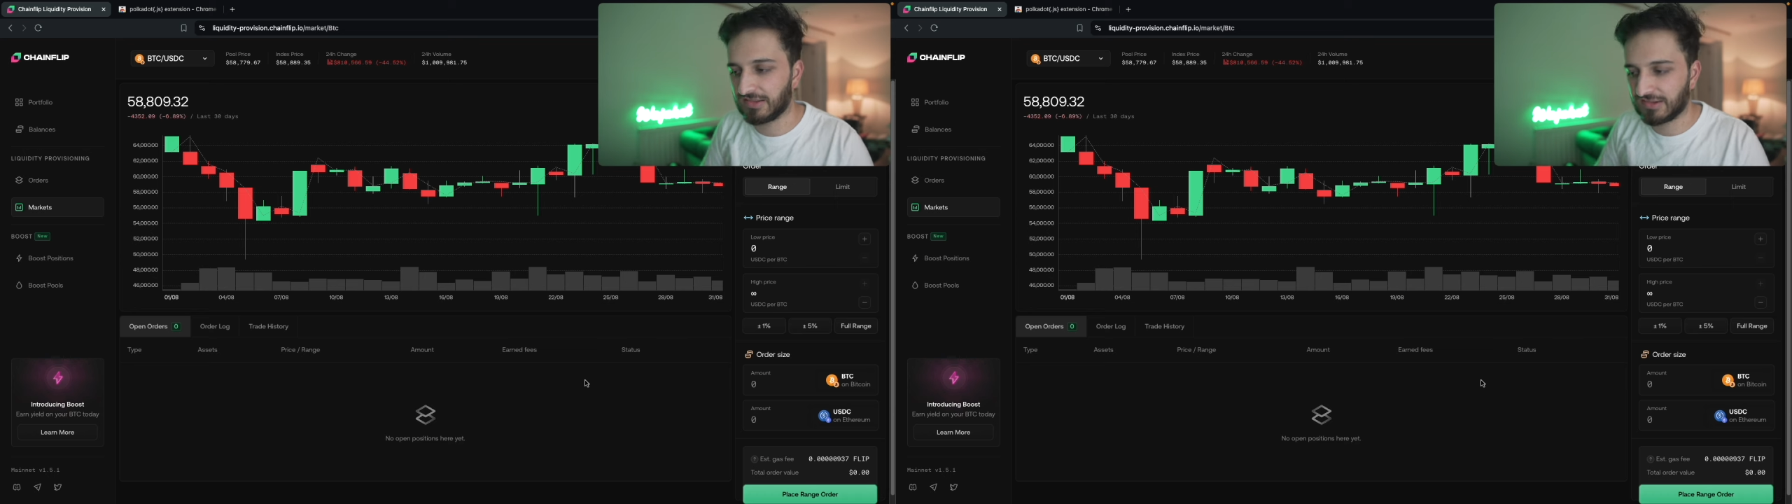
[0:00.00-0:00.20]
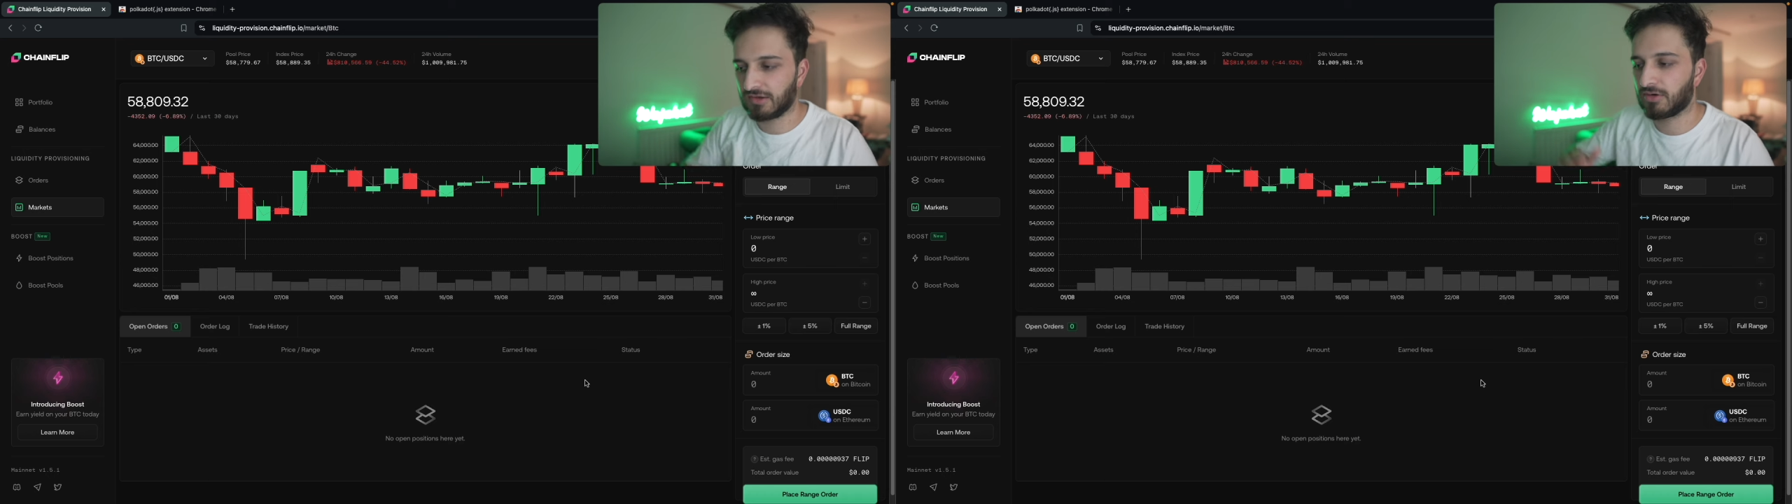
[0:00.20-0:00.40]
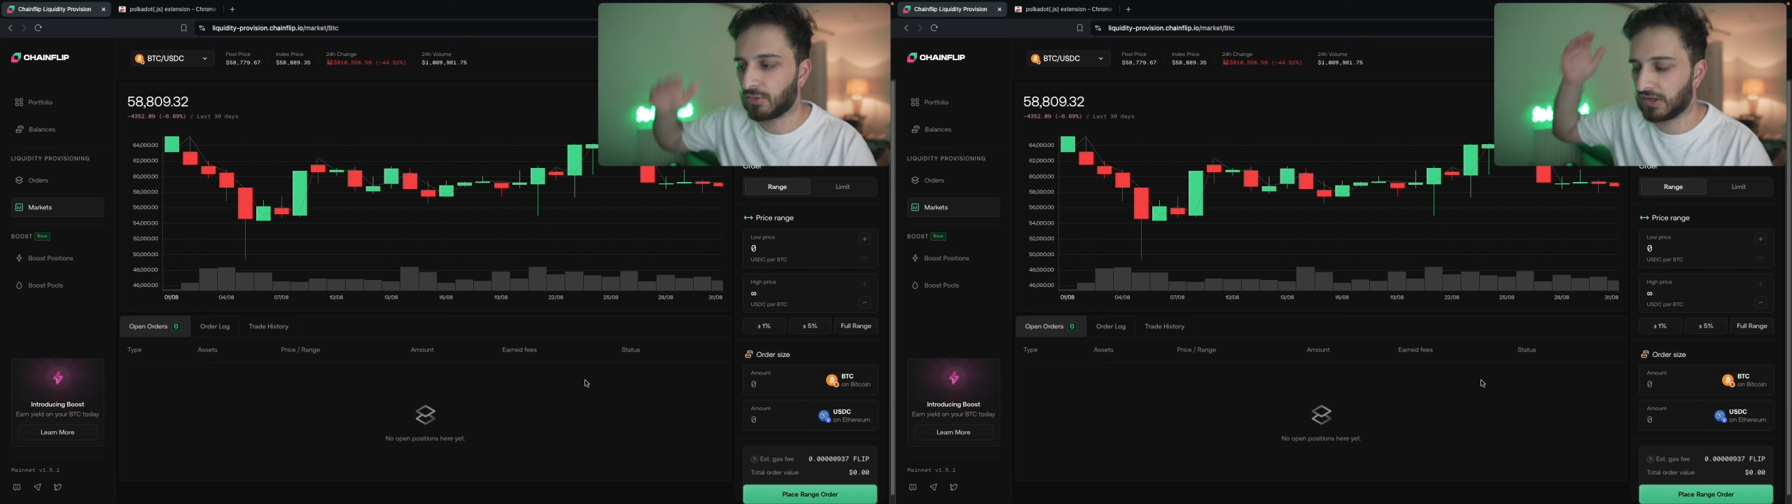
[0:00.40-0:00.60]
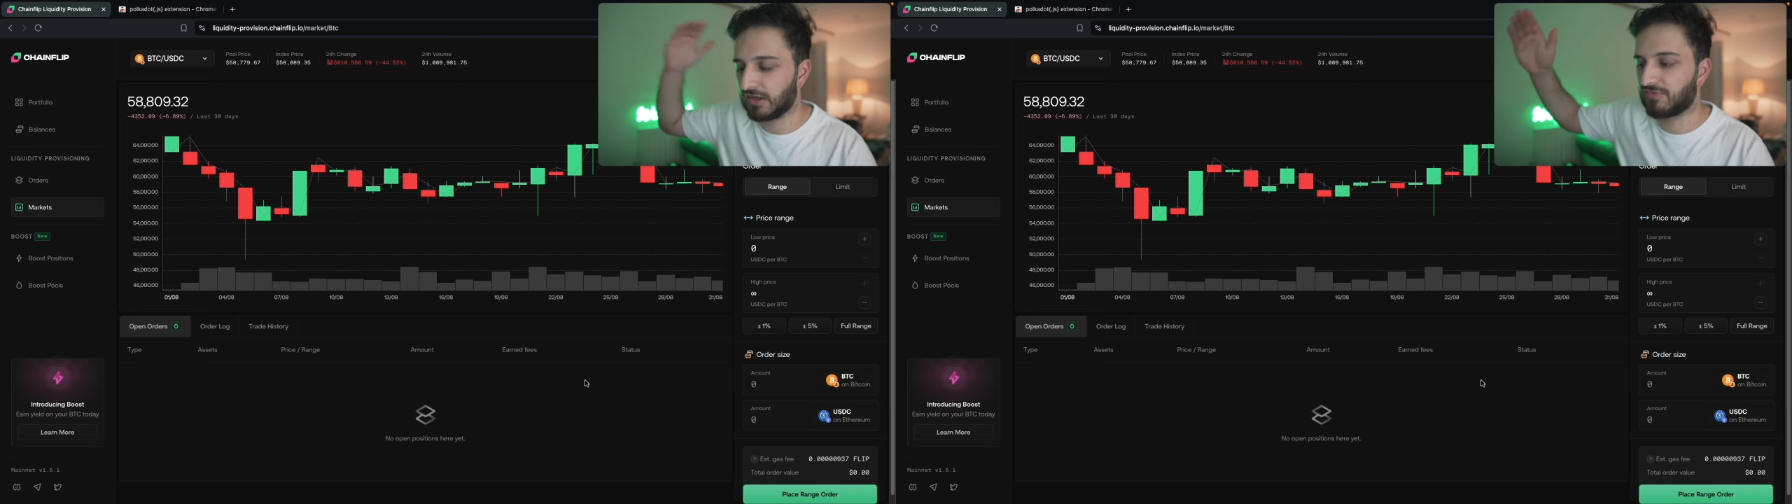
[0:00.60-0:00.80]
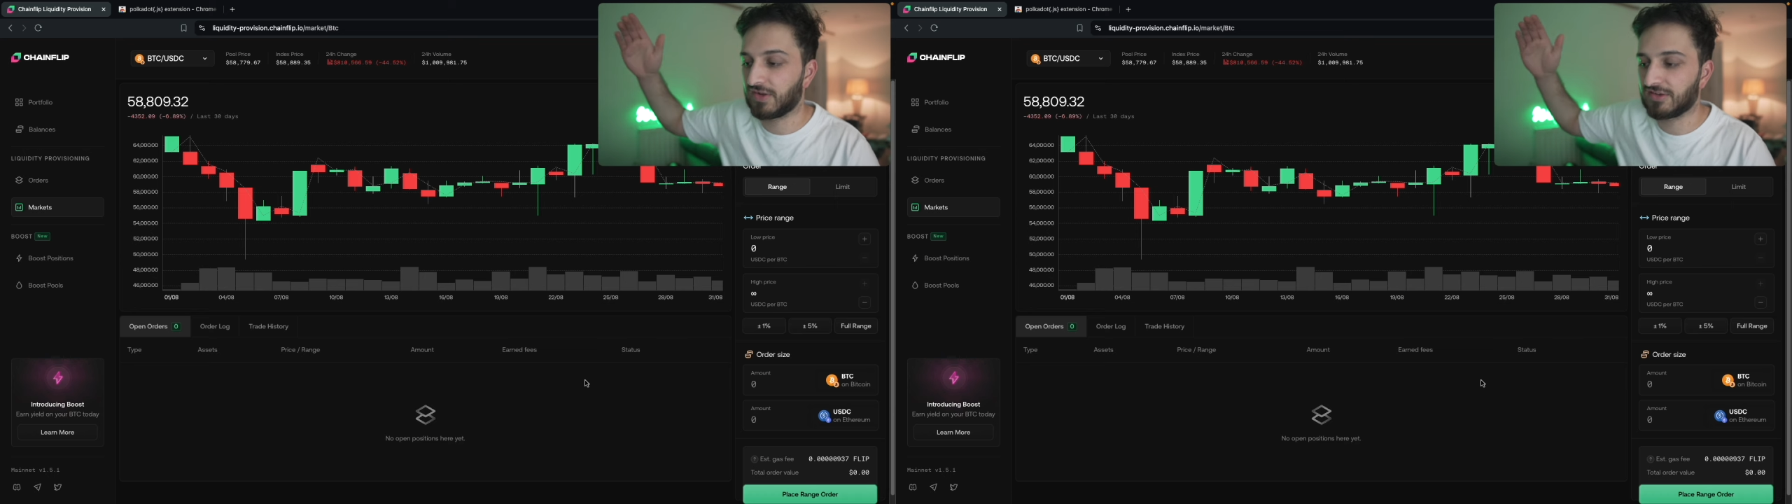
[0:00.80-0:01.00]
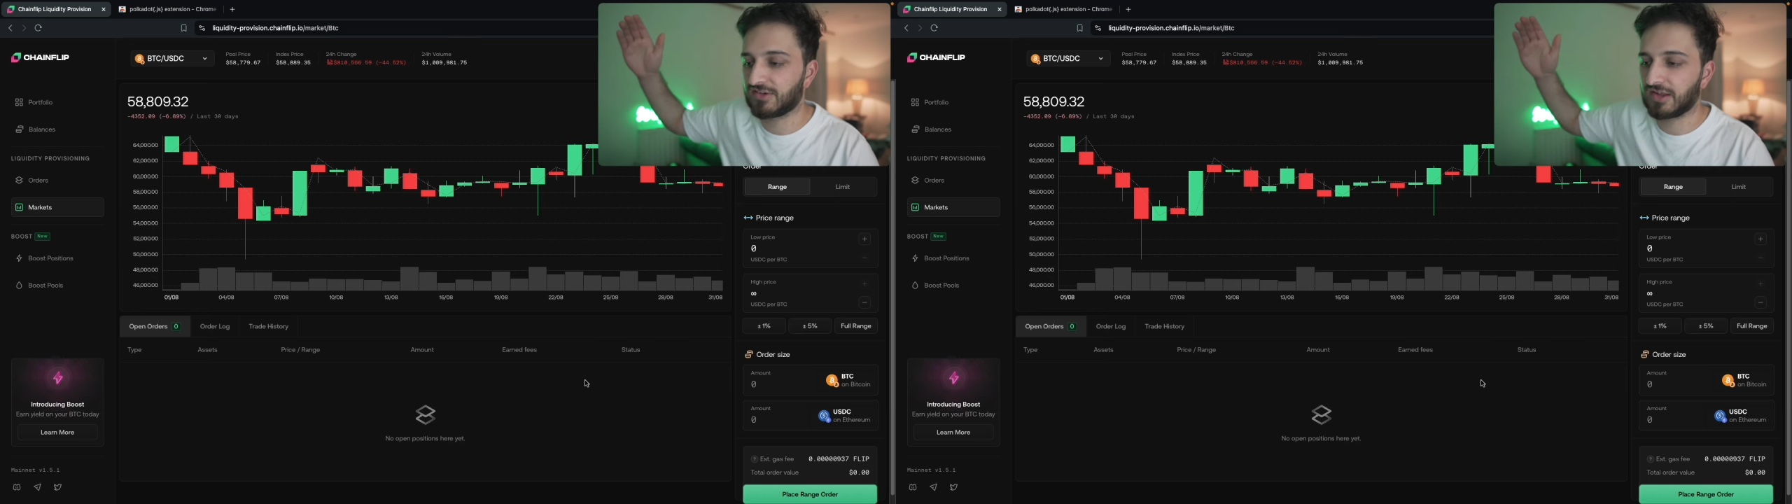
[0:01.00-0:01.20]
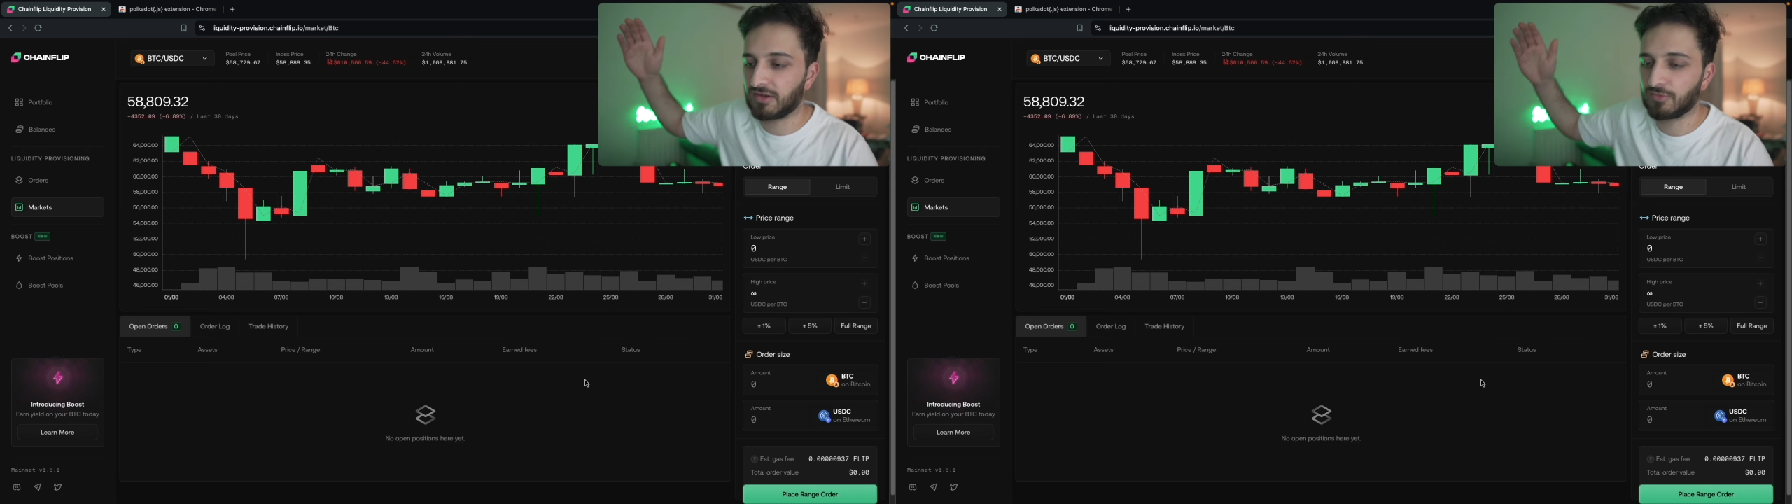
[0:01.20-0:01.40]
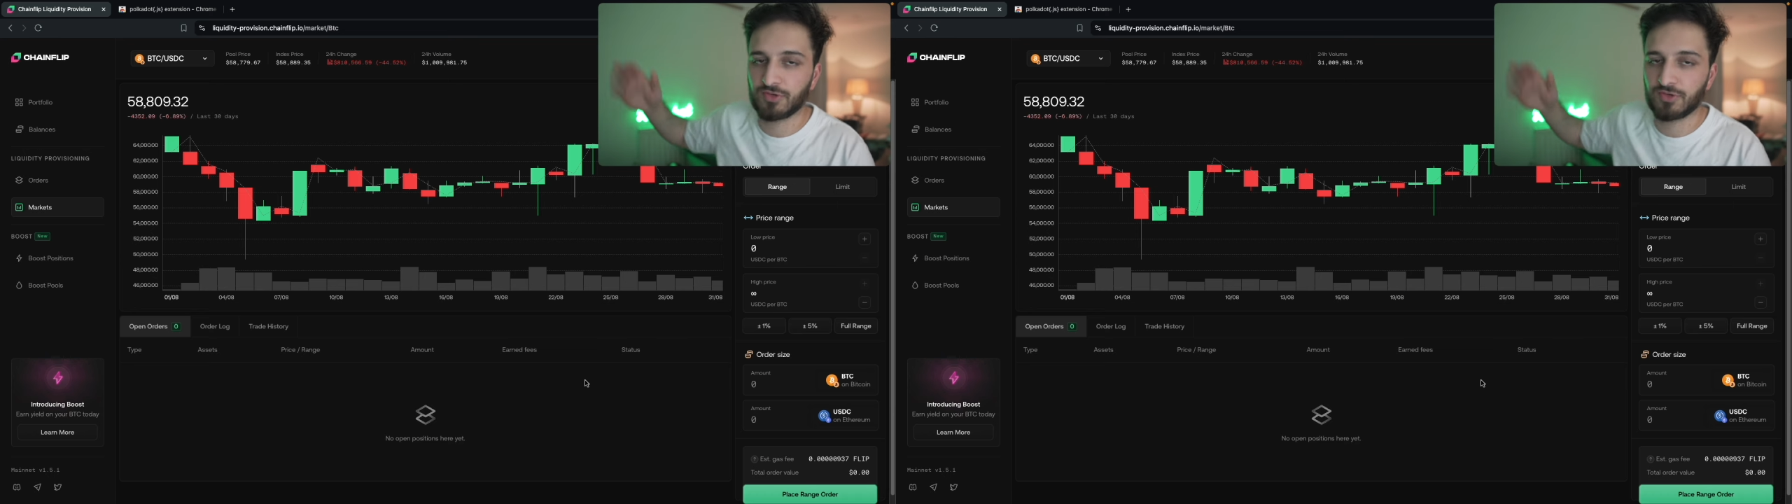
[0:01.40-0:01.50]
0 and infinity,